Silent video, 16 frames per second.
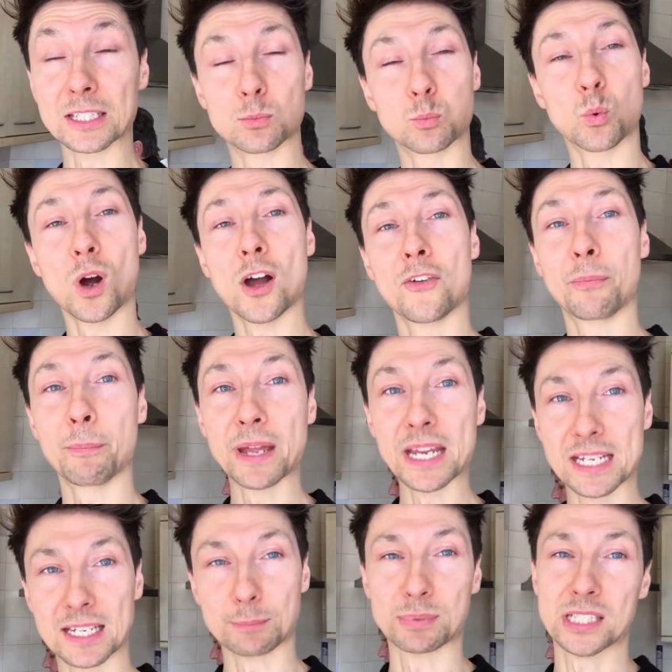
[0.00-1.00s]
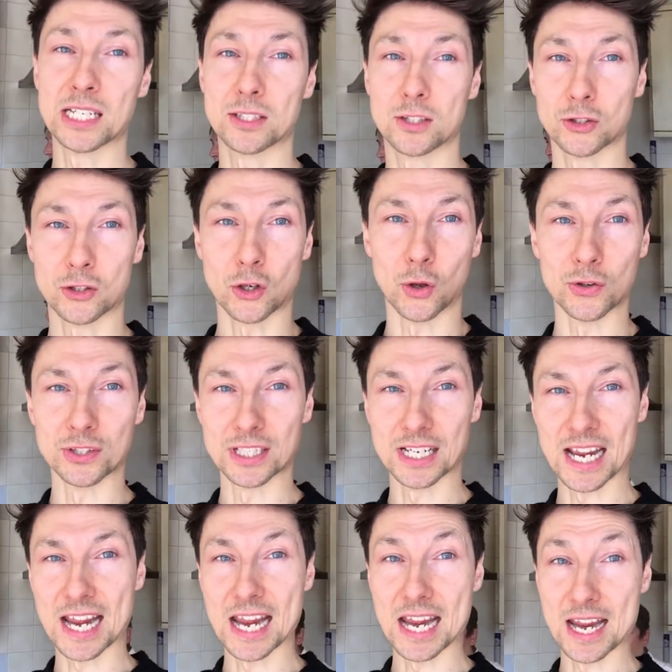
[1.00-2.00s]
it's worth making potato scones
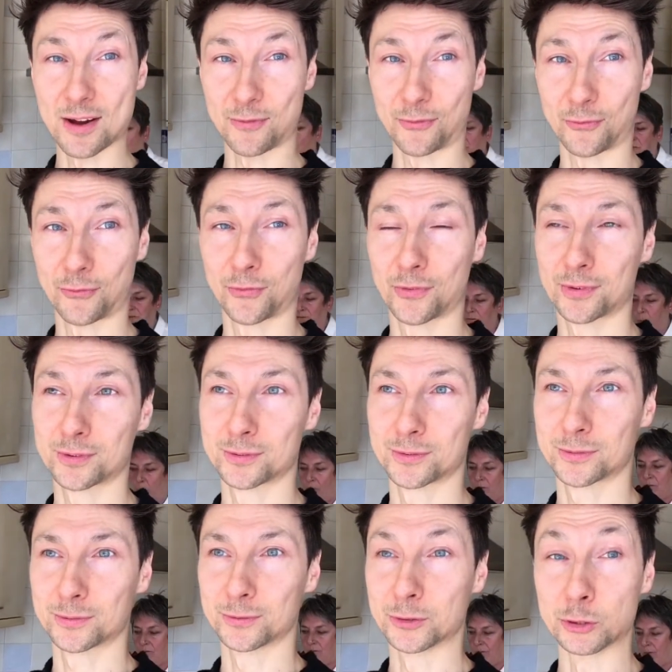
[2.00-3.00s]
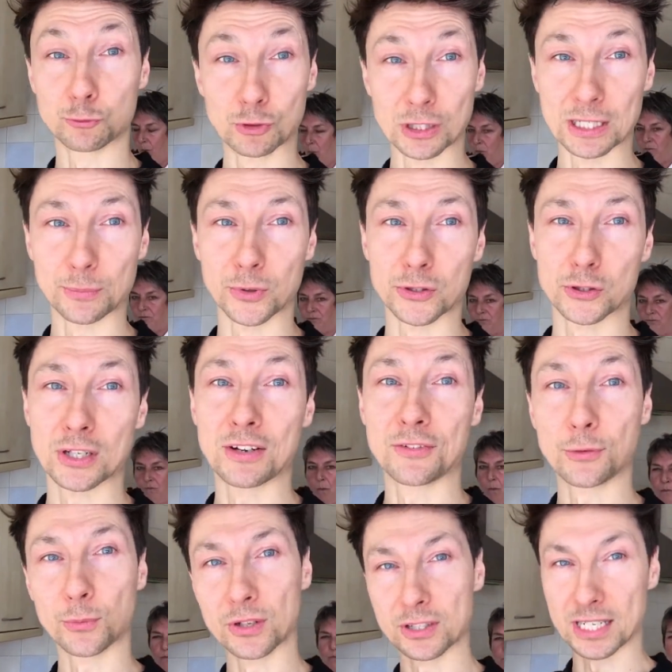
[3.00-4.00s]
if you really want to. If
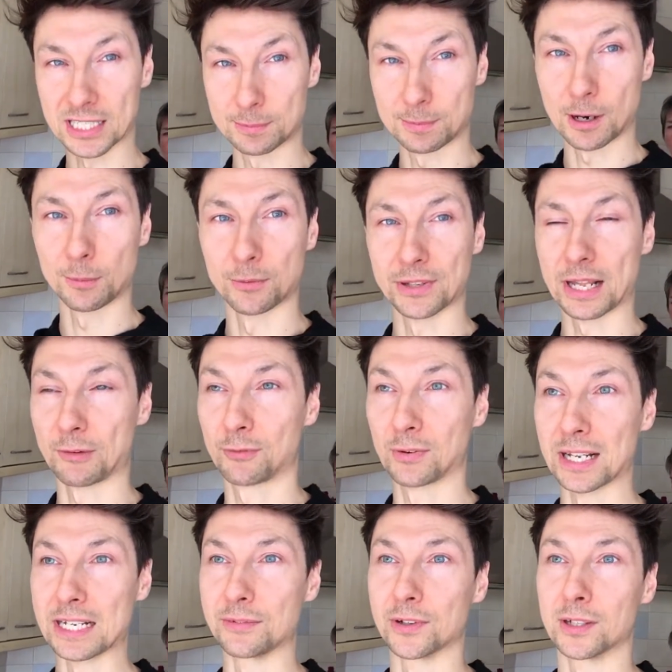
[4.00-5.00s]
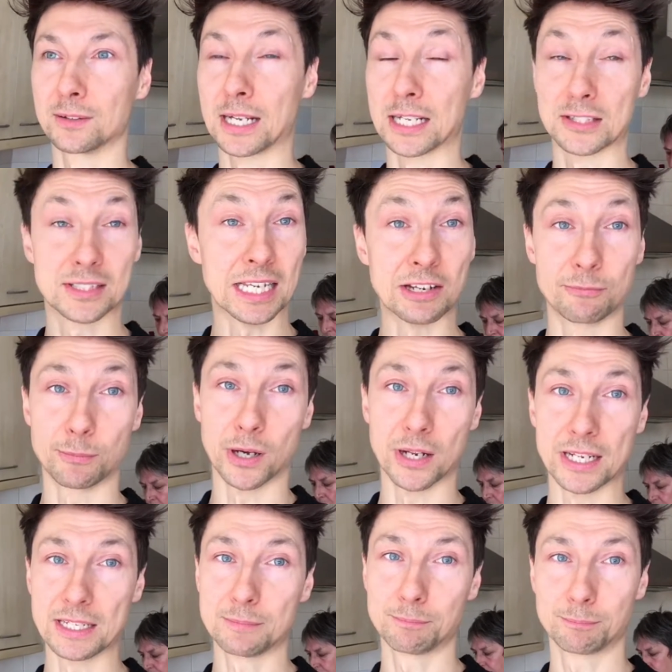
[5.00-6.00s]
you want to experiment with that flavour, save
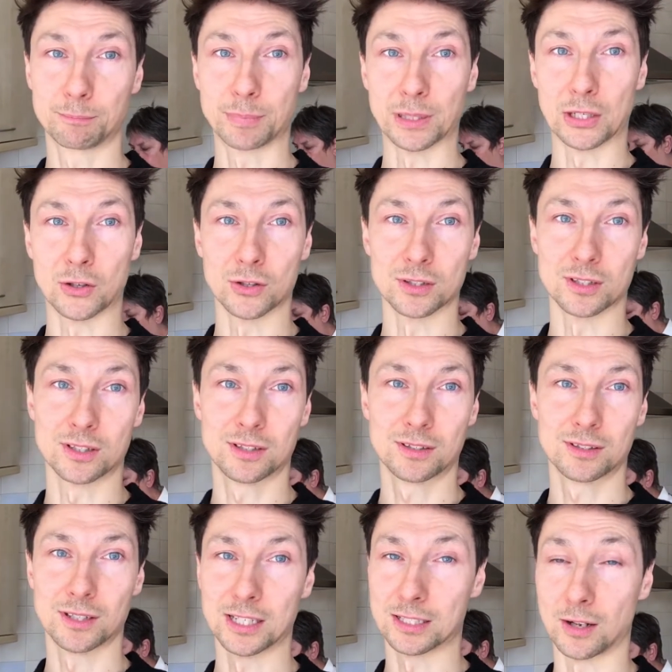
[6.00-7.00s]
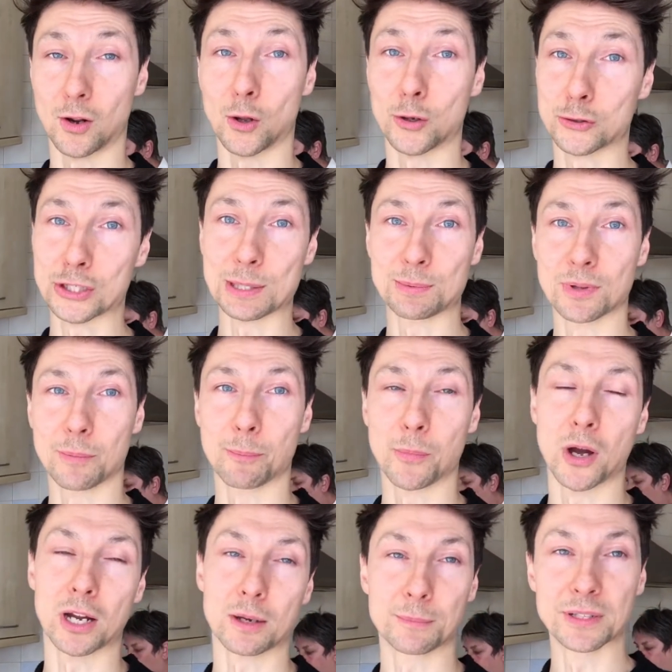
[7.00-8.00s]
money because it's a lot cheaper than
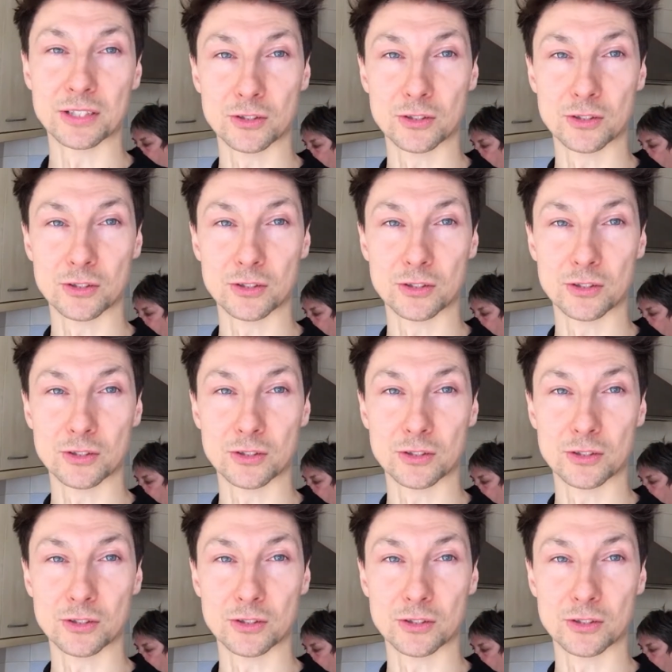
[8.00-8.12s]
buying them in the